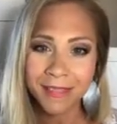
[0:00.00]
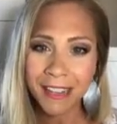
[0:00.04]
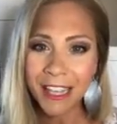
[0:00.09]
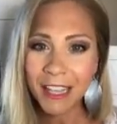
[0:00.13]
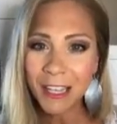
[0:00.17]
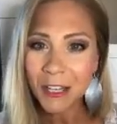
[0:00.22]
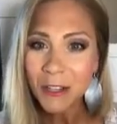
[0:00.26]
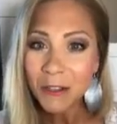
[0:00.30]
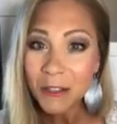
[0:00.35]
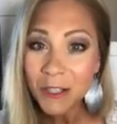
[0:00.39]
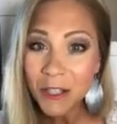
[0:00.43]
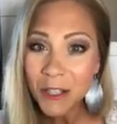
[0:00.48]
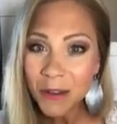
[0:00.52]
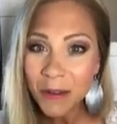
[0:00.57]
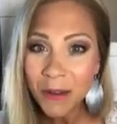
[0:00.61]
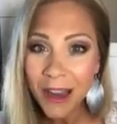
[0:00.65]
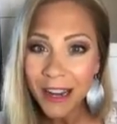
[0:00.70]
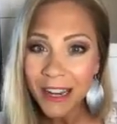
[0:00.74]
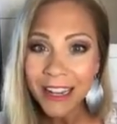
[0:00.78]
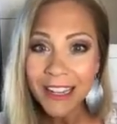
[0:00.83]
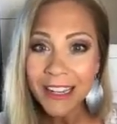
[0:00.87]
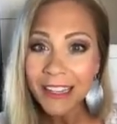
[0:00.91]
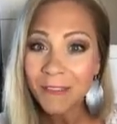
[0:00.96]
And used to,
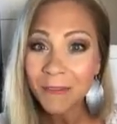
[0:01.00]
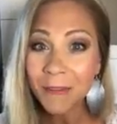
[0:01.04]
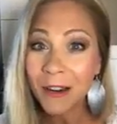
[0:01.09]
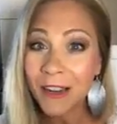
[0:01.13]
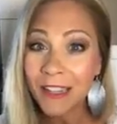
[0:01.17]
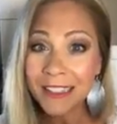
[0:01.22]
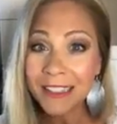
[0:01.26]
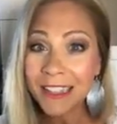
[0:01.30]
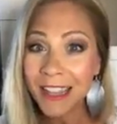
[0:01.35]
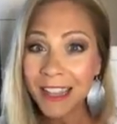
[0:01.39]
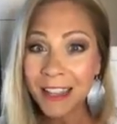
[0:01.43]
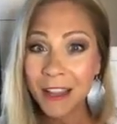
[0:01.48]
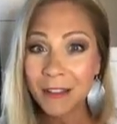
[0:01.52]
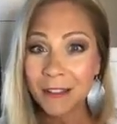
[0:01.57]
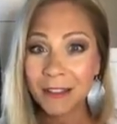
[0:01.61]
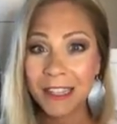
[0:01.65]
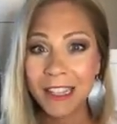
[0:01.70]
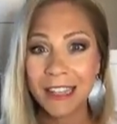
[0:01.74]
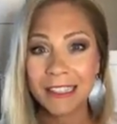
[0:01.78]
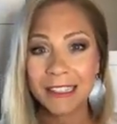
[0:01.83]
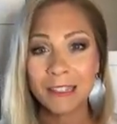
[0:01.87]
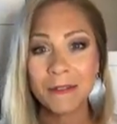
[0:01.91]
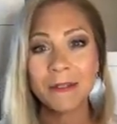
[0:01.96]
I didn't want to say those
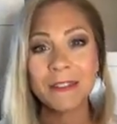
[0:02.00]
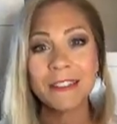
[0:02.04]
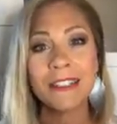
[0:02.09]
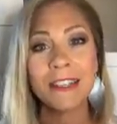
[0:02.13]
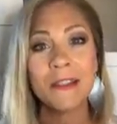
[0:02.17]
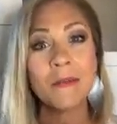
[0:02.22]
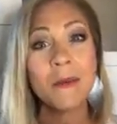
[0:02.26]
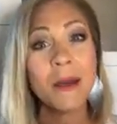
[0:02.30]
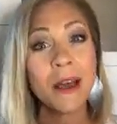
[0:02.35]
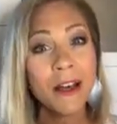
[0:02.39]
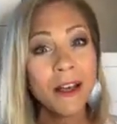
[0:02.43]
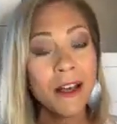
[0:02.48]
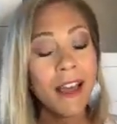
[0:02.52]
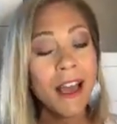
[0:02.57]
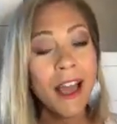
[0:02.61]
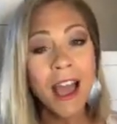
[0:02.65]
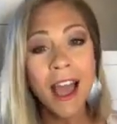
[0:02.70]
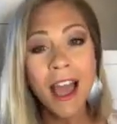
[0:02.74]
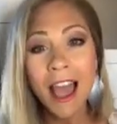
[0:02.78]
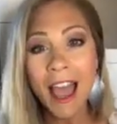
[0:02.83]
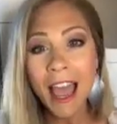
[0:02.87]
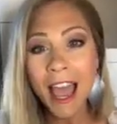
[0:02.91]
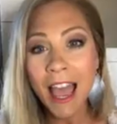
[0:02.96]
things. I want to say, well,
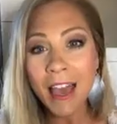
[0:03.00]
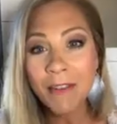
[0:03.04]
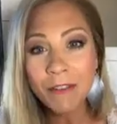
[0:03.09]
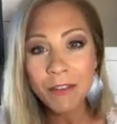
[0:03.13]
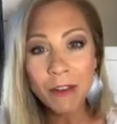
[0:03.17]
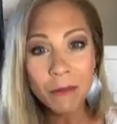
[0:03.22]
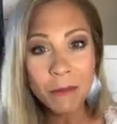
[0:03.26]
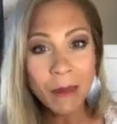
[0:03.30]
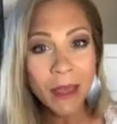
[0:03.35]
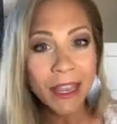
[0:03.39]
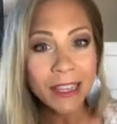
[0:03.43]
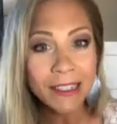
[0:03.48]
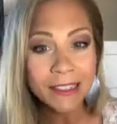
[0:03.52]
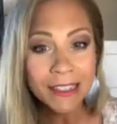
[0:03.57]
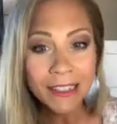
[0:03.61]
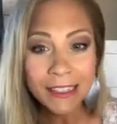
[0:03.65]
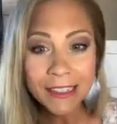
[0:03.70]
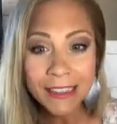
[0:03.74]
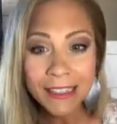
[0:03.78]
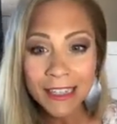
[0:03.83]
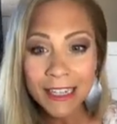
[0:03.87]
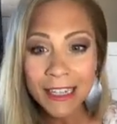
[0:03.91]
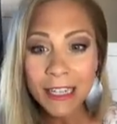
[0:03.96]
I have an
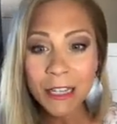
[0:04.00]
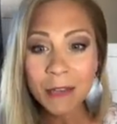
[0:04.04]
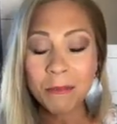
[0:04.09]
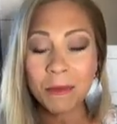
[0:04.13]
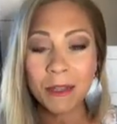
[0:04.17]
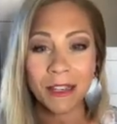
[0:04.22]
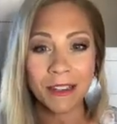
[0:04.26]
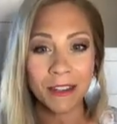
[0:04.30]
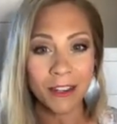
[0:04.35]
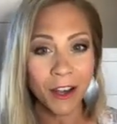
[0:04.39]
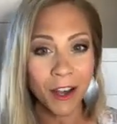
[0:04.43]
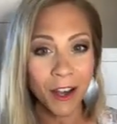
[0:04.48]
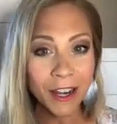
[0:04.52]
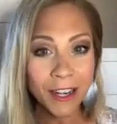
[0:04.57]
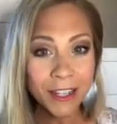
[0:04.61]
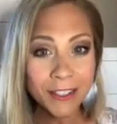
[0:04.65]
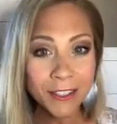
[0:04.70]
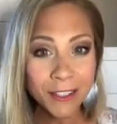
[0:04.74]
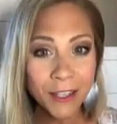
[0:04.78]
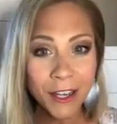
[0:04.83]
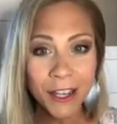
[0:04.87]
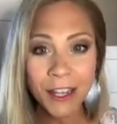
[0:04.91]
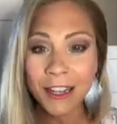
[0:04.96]
amazing team, and God
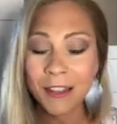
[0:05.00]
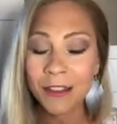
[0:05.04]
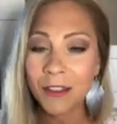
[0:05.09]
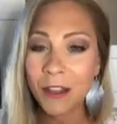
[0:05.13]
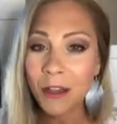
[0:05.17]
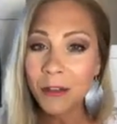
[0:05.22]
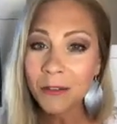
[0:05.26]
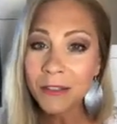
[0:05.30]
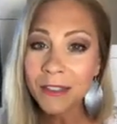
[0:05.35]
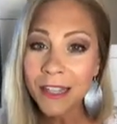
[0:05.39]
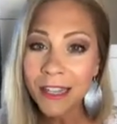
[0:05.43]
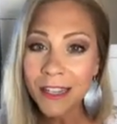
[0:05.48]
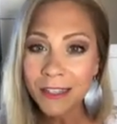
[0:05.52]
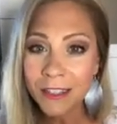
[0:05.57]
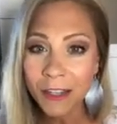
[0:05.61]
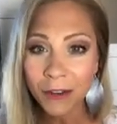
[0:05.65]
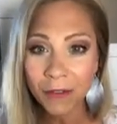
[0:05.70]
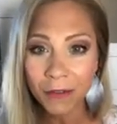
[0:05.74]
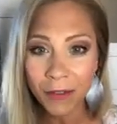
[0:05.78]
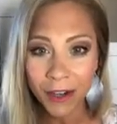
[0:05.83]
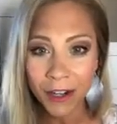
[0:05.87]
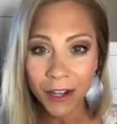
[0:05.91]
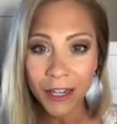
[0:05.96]
is good, and those things are
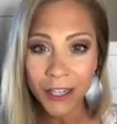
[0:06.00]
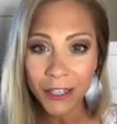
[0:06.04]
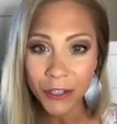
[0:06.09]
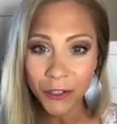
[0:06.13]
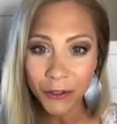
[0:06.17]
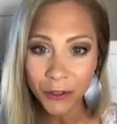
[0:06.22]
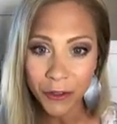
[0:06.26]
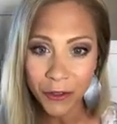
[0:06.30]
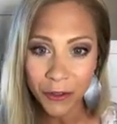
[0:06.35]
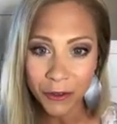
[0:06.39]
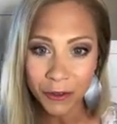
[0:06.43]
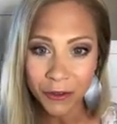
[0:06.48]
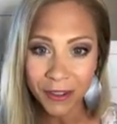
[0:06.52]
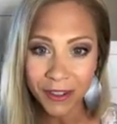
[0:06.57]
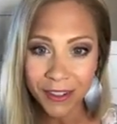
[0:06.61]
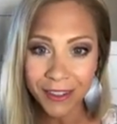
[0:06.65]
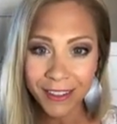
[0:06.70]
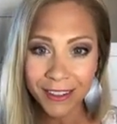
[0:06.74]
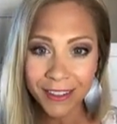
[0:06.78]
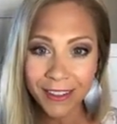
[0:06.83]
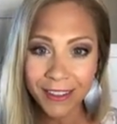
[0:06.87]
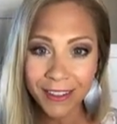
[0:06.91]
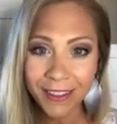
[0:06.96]
very true.
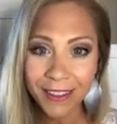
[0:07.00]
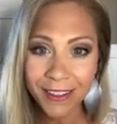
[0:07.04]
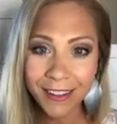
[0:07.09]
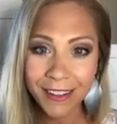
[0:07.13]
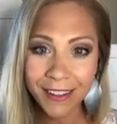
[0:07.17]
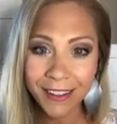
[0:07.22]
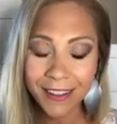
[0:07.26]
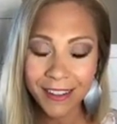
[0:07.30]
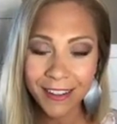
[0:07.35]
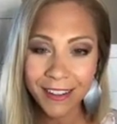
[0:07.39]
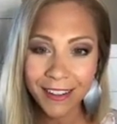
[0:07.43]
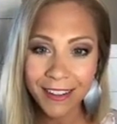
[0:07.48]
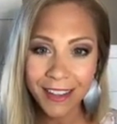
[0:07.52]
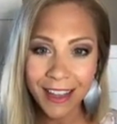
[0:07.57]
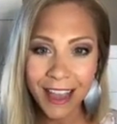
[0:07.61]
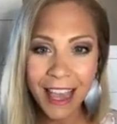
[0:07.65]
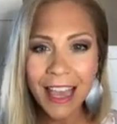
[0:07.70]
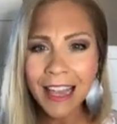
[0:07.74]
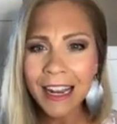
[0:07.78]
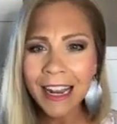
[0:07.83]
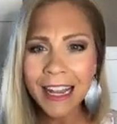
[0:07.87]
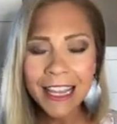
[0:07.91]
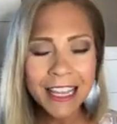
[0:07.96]

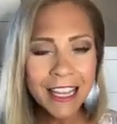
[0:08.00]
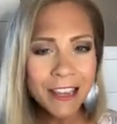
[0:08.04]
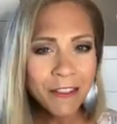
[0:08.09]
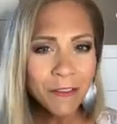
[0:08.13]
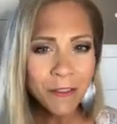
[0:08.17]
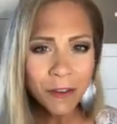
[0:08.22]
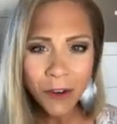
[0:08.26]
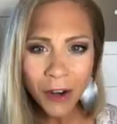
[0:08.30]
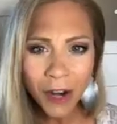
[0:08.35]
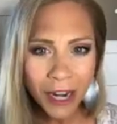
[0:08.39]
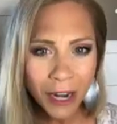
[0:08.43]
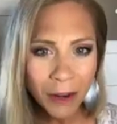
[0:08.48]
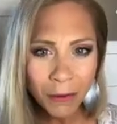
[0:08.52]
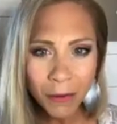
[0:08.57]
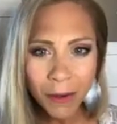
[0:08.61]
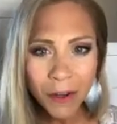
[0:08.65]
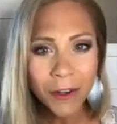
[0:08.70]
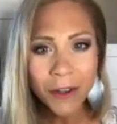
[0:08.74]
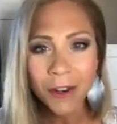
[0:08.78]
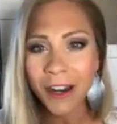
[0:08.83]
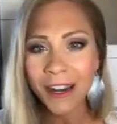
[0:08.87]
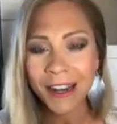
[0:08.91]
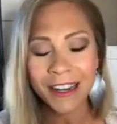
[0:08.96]
And I give credit where
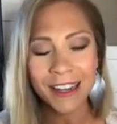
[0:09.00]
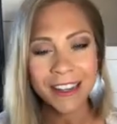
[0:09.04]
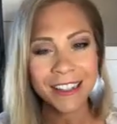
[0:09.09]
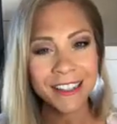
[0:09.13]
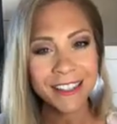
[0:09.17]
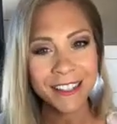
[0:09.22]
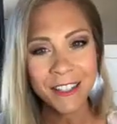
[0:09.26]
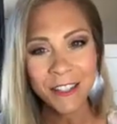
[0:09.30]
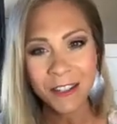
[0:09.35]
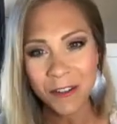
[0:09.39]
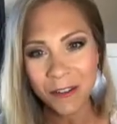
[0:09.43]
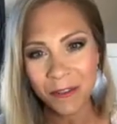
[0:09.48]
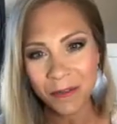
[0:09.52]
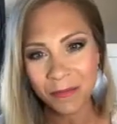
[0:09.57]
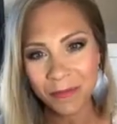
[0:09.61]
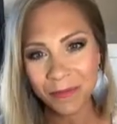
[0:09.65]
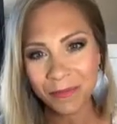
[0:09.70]
credit is due.